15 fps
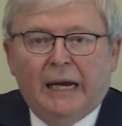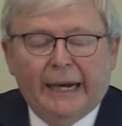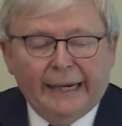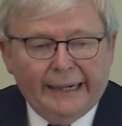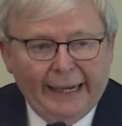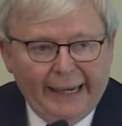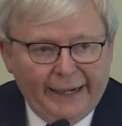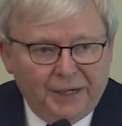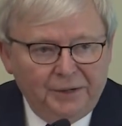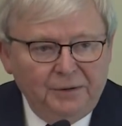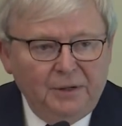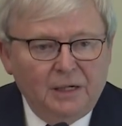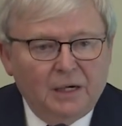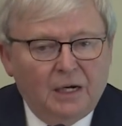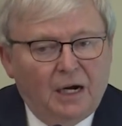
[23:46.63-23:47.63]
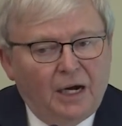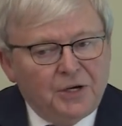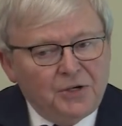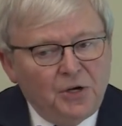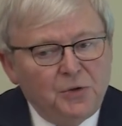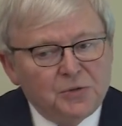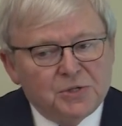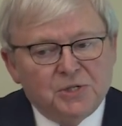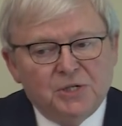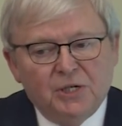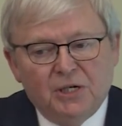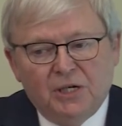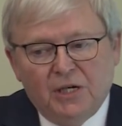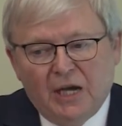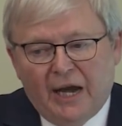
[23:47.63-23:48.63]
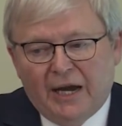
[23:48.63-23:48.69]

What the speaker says: Again, I don't see